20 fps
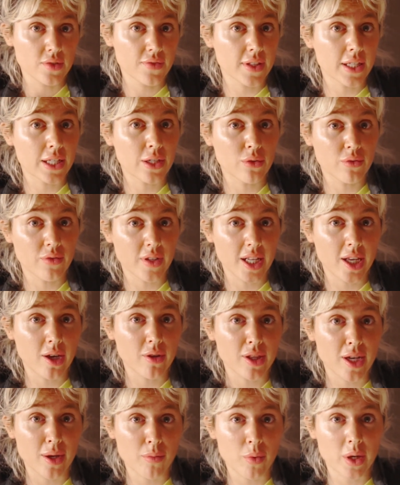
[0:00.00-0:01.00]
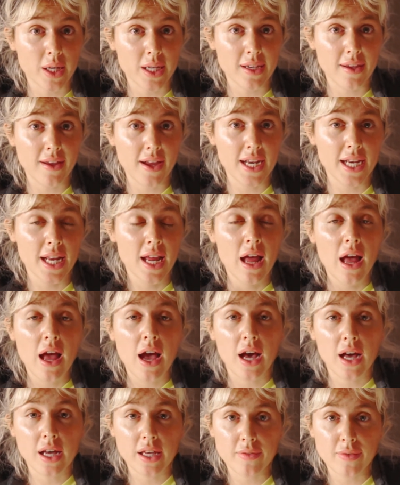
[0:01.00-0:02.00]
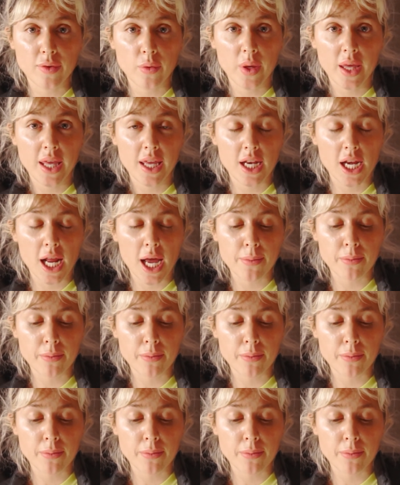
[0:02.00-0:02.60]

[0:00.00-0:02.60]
for the new video that I'm working on. I'll give you a hint.